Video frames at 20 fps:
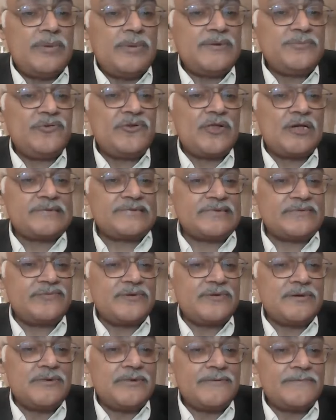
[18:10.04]
A bit
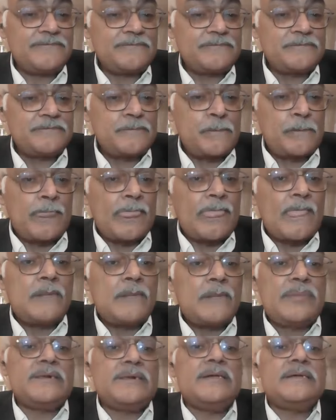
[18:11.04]
philosophical,
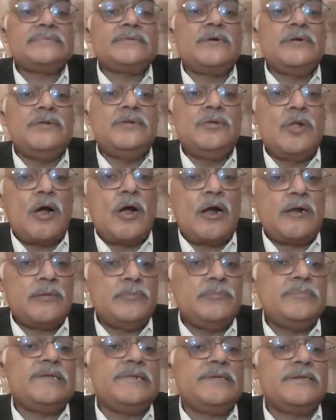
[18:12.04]
but it has got a lot
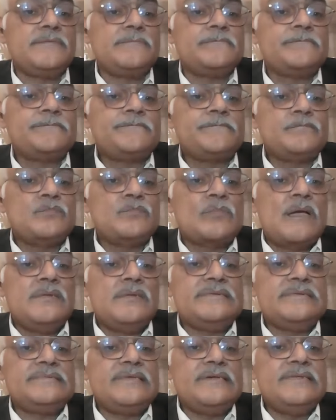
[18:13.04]
of meaning.
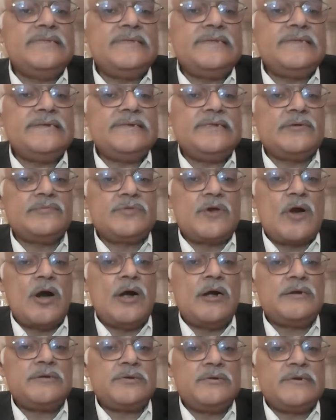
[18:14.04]
This is the need of the
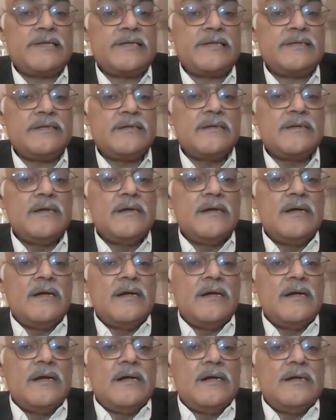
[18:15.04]
hour today
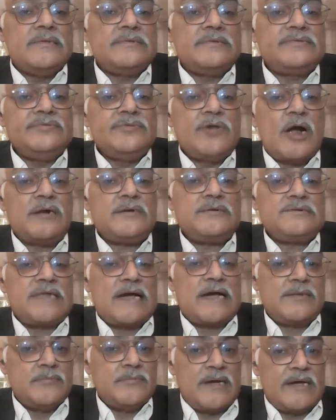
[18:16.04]
is not
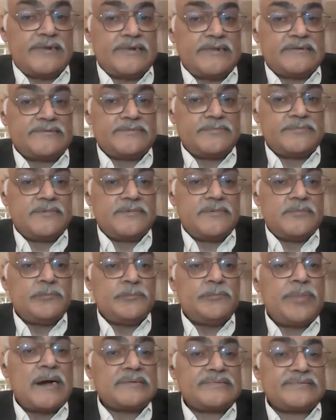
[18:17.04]
time management.
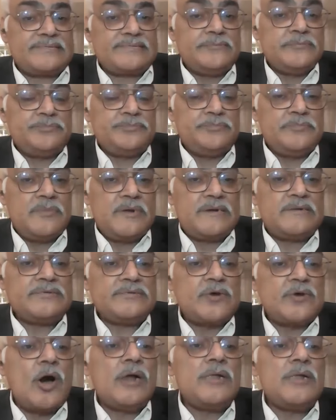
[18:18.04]
First, it
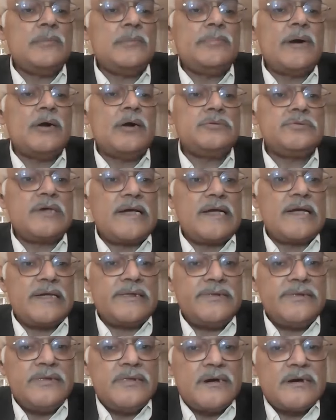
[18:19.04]
is all about the
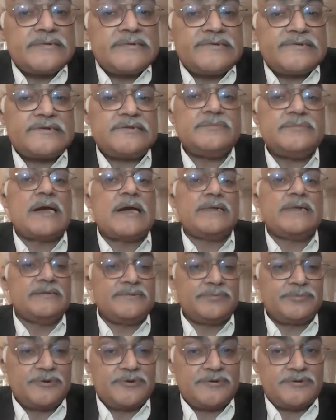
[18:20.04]
energy
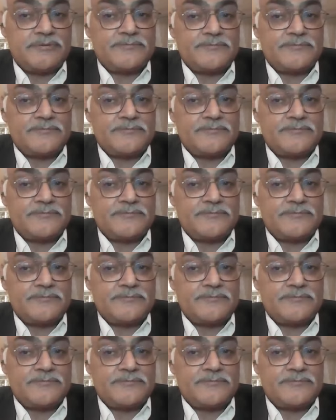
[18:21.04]
management.